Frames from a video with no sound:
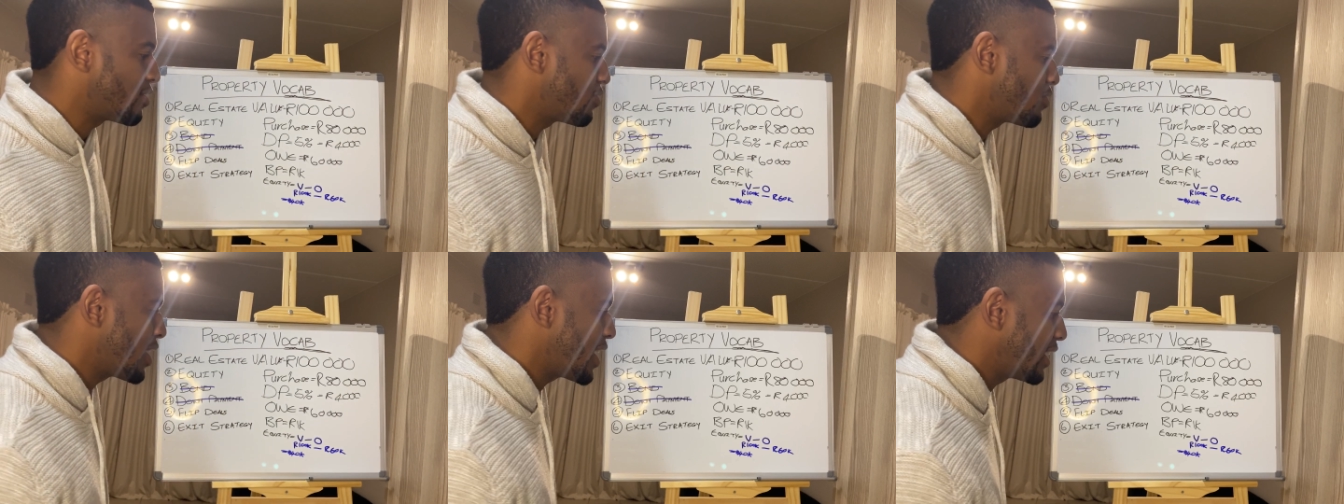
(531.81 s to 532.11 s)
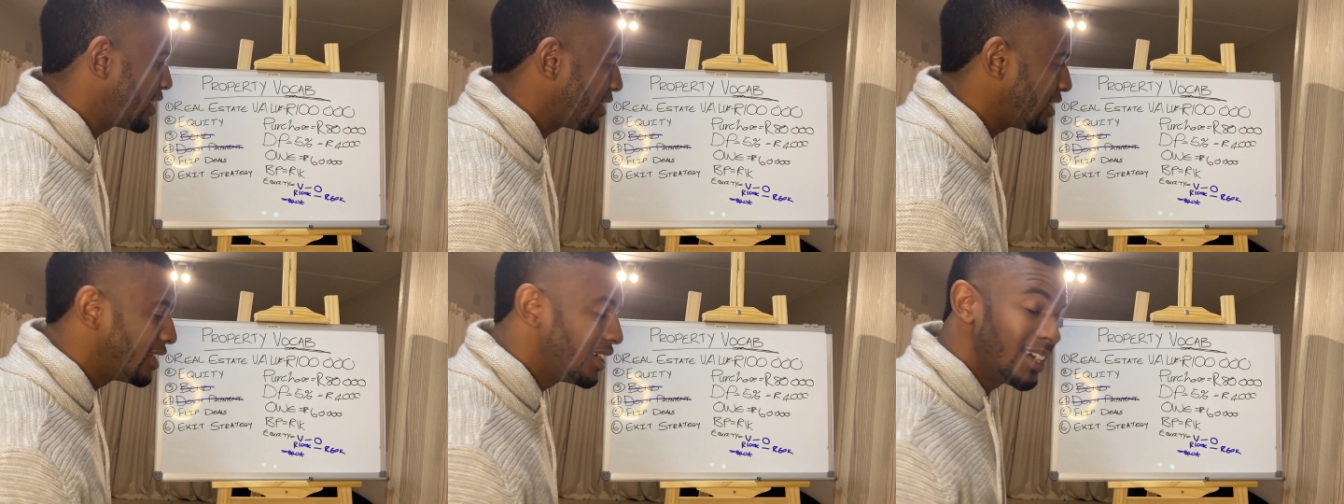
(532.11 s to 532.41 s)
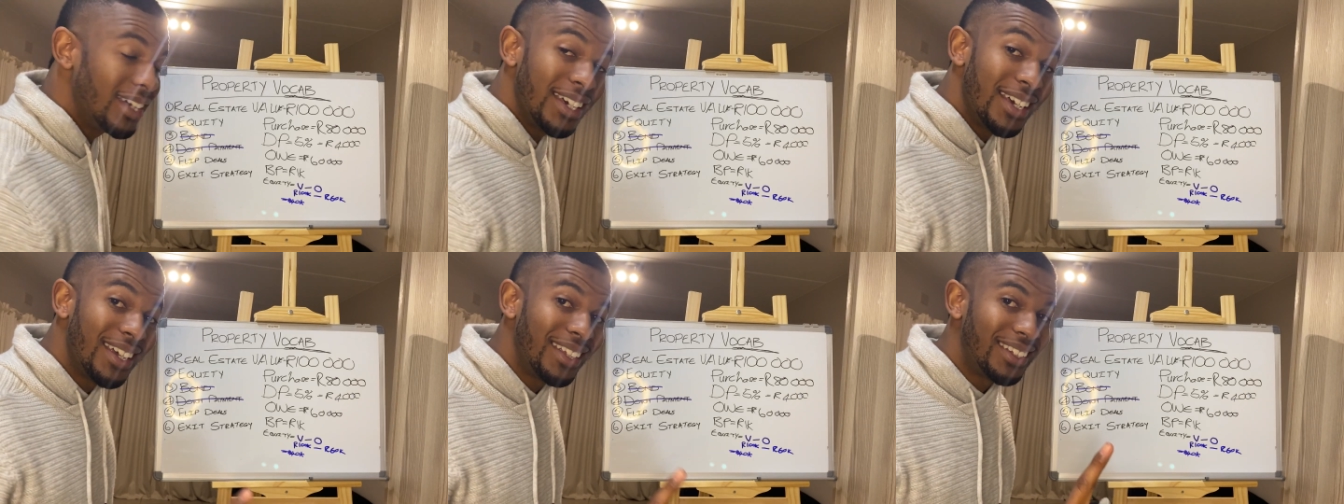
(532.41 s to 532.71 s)
Rand.
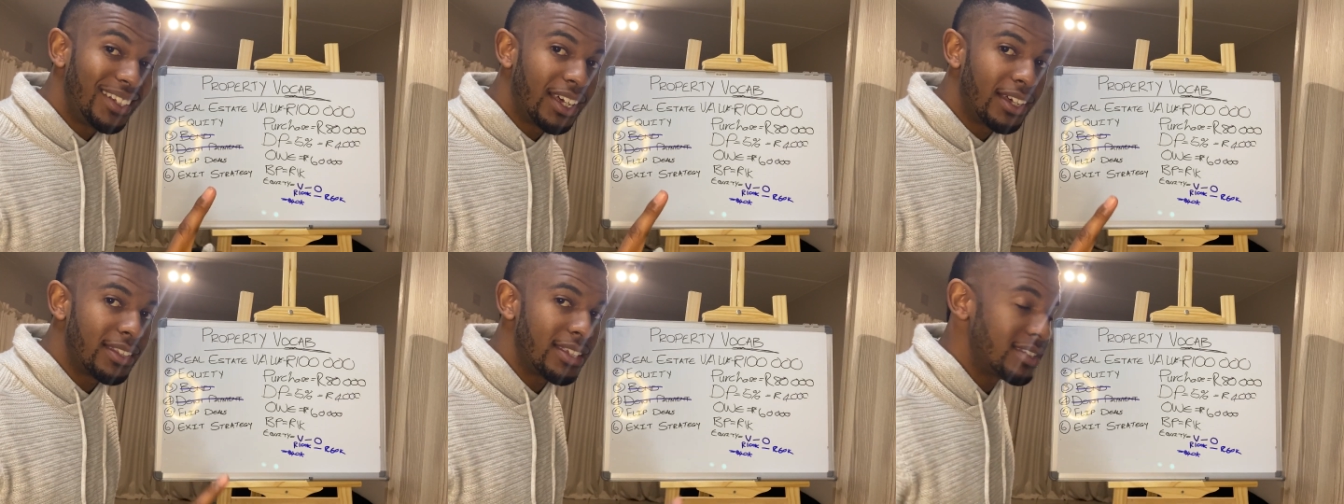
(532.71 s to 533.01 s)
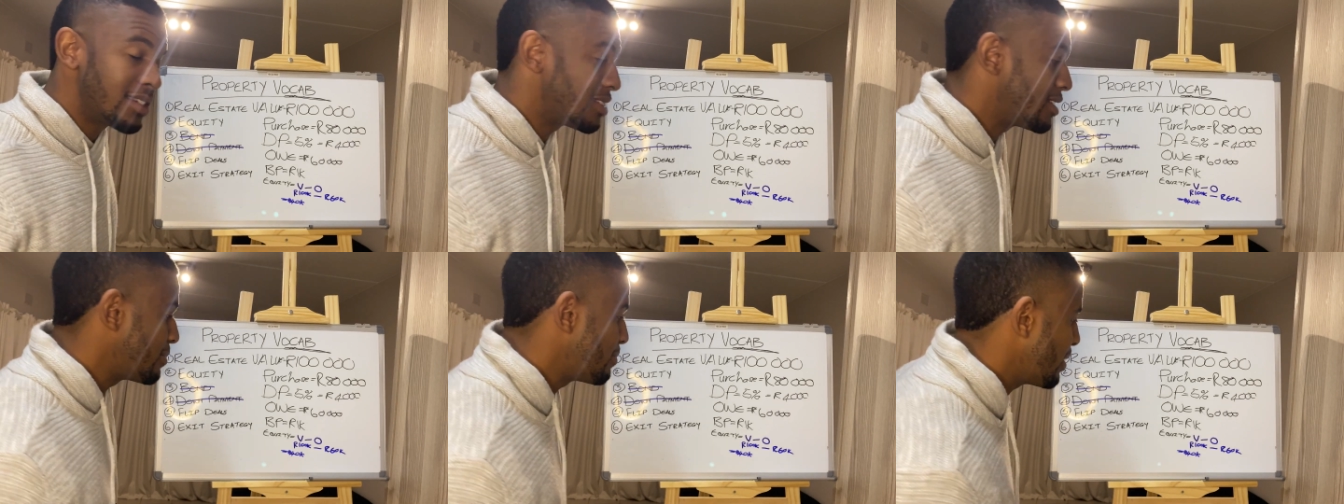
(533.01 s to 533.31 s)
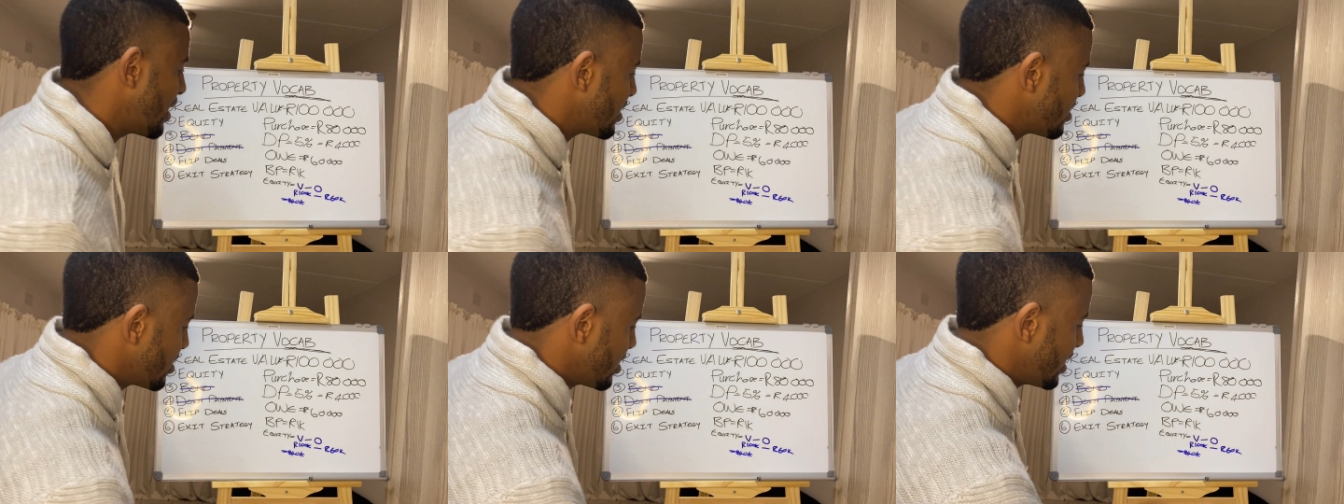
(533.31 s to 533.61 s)
Now this is the
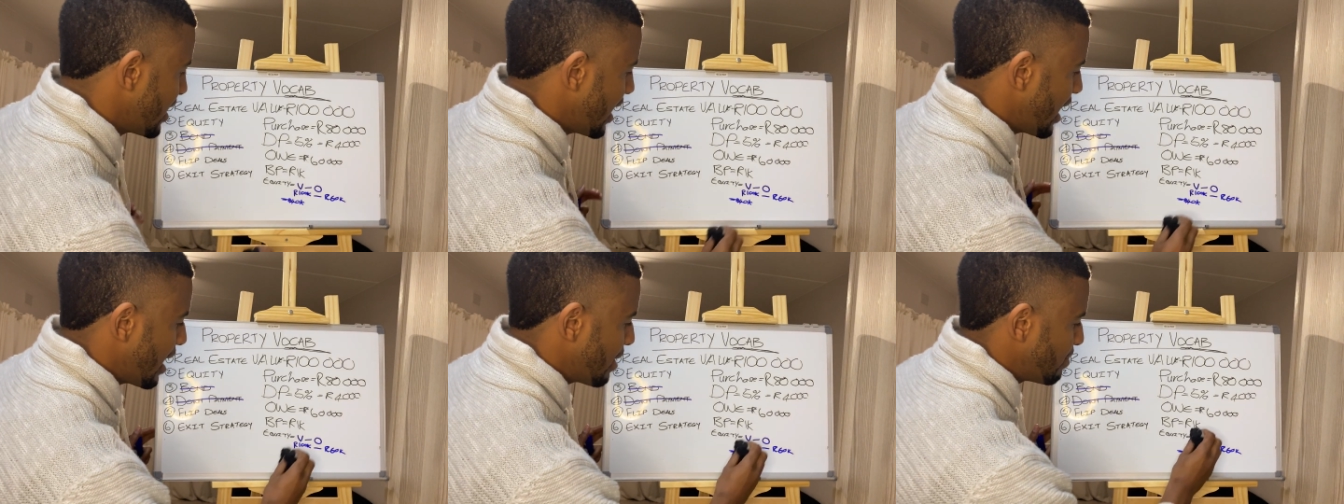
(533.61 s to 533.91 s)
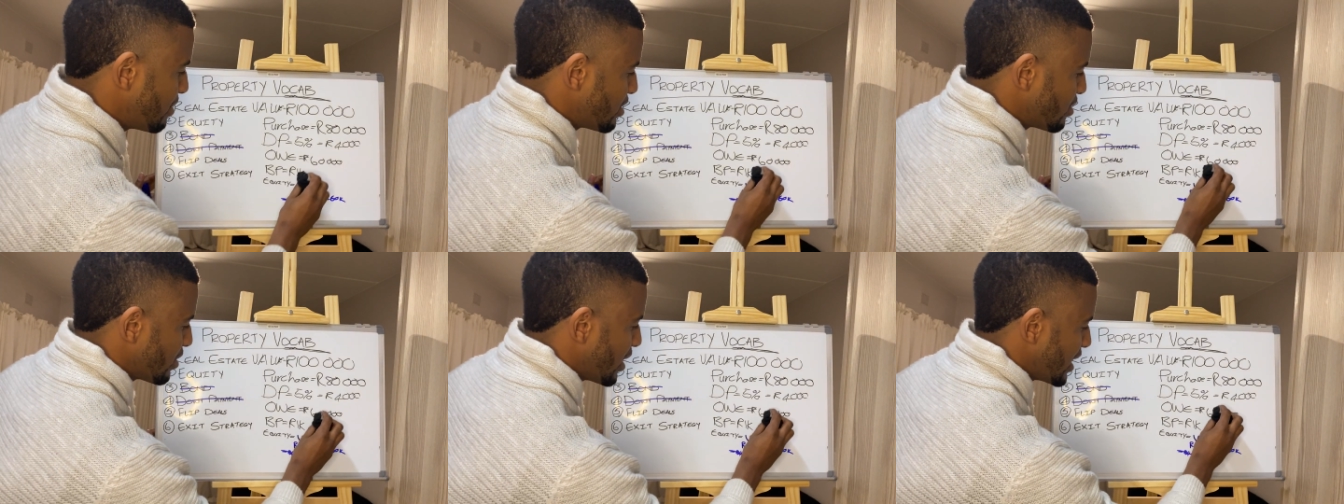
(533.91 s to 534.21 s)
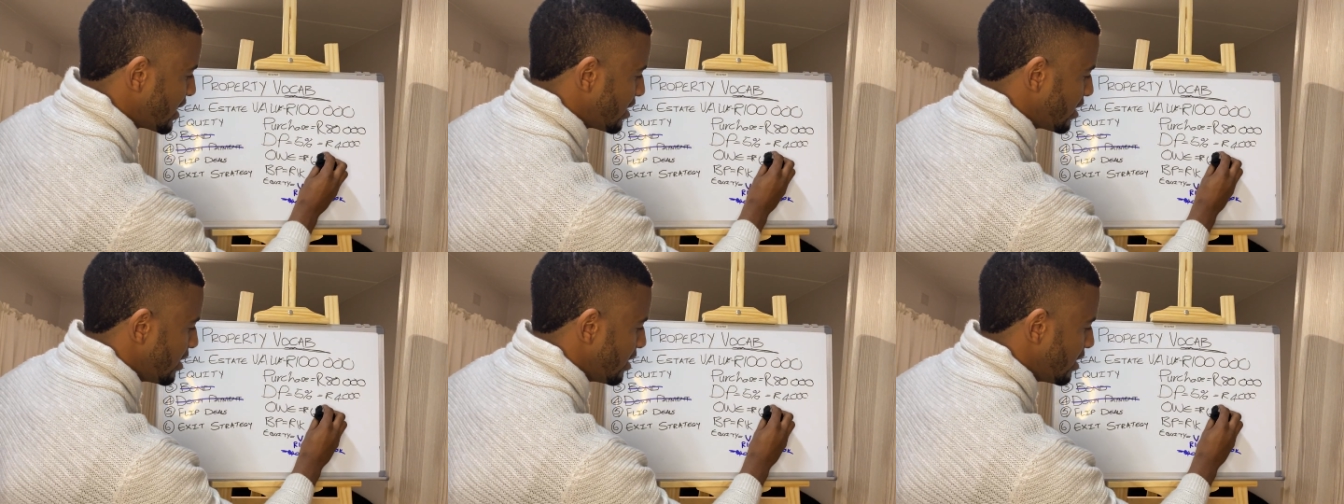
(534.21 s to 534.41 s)
magic that happens, right?